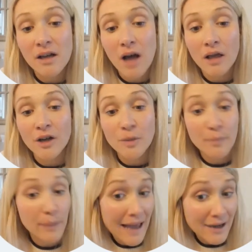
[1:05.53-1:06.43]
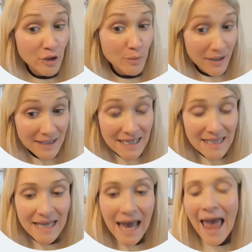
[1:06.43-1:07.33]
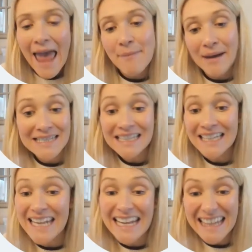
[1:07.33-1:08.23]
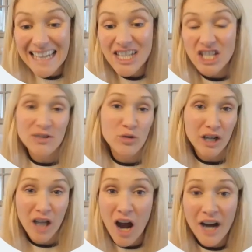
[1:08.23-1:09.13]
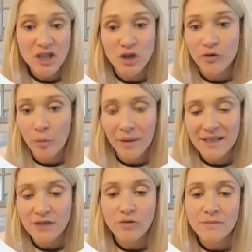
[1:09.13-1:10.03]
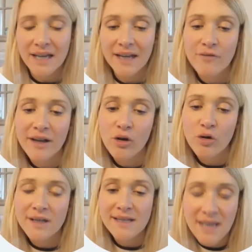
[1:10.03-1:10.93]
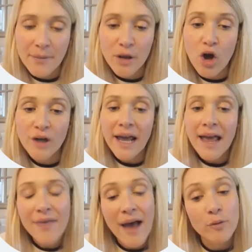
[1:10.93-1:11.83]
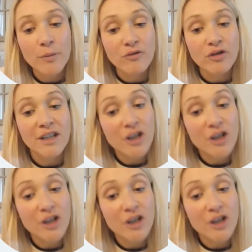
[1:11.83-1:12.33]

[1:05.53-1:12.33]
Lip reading: coloured planners printed, ideally in A3 just so they're large and you've got plenty of room to kind of write on and scribble on, that would be really